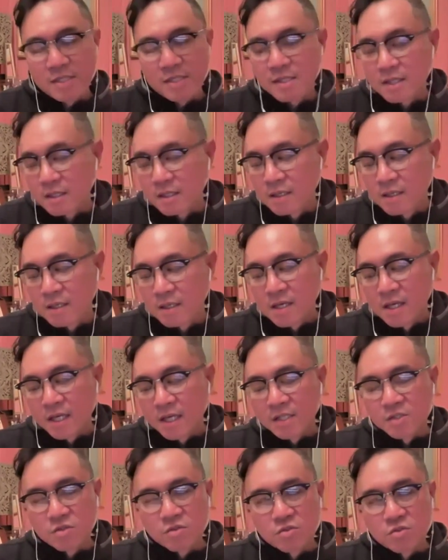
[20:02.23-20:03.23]
as I,
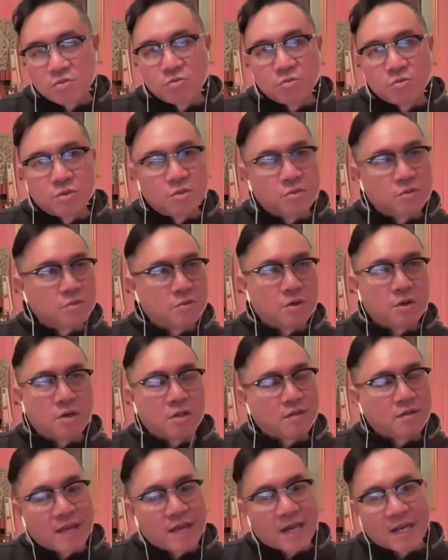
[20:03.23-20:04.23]
as true to
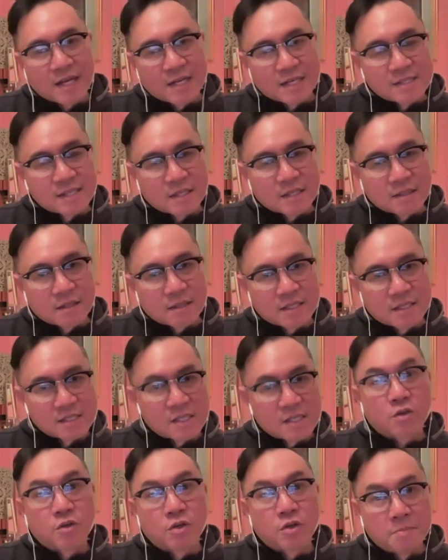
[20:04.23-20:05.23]
all of that as I as
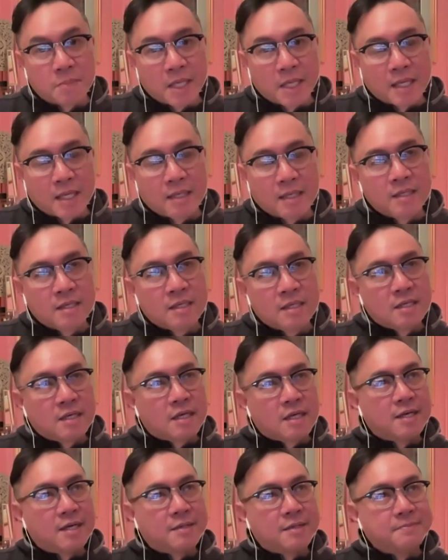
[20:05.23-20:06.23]
it could be.
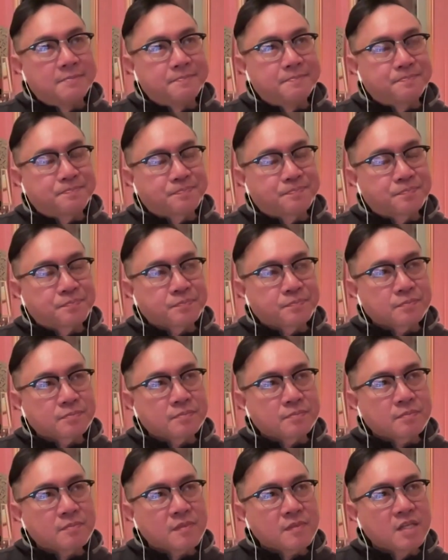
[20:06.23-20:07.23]
Um,
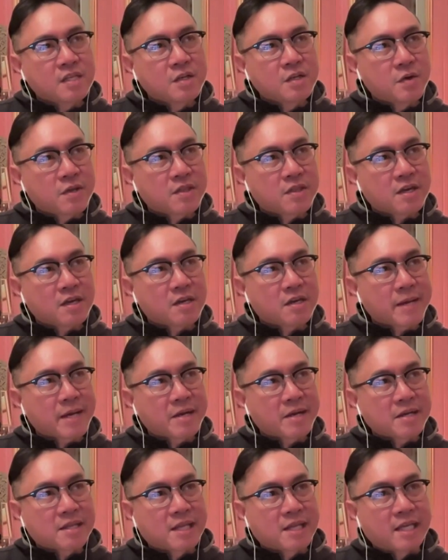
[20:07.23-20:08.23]
you know, I thought
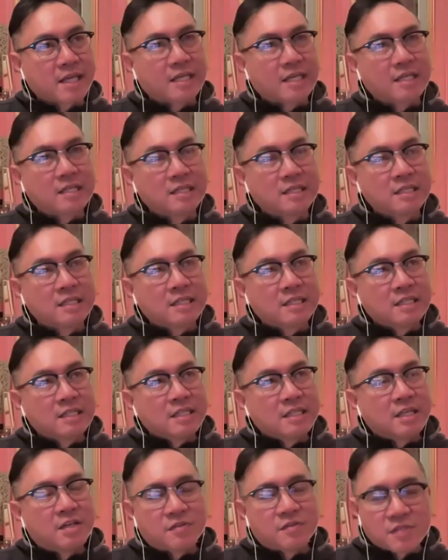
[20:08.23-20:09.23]
about it like,
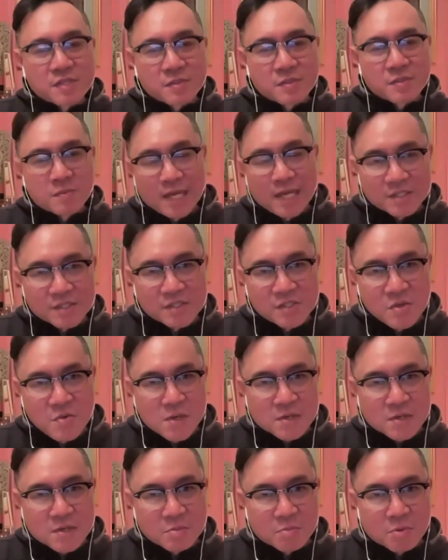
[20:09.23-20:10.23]
you know, if someone asks
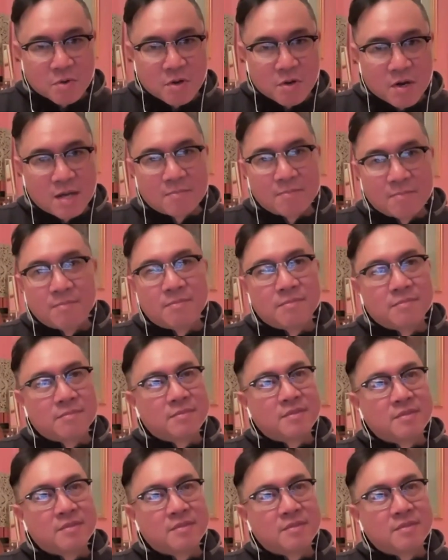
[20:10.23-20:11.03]
you out to prom